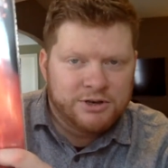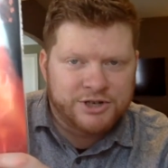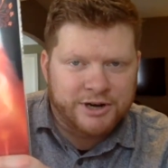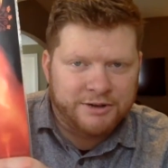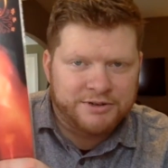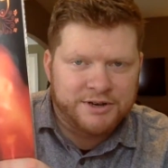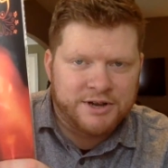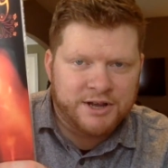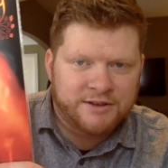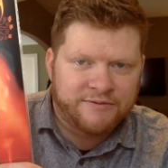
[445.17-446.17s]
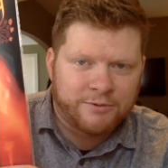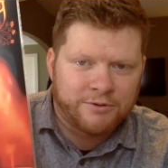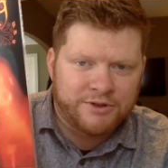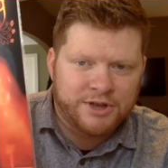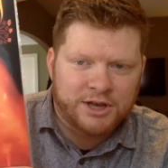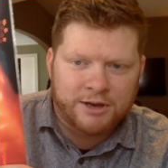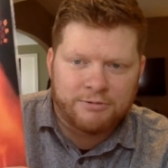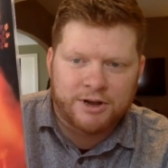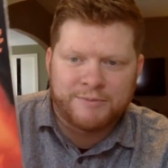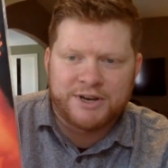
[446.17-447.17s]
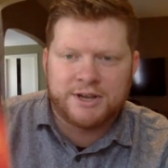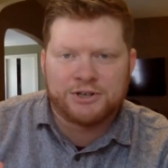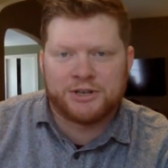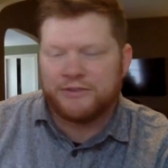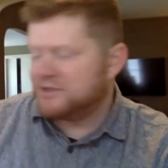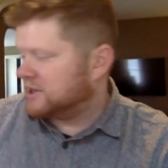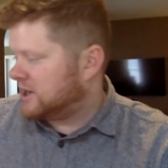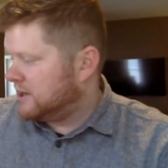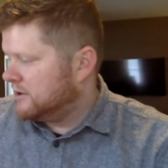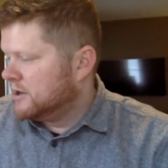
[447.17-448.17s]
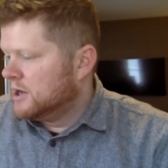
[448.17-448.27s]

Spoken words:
Shout out to Nick for the recommendation on this guy.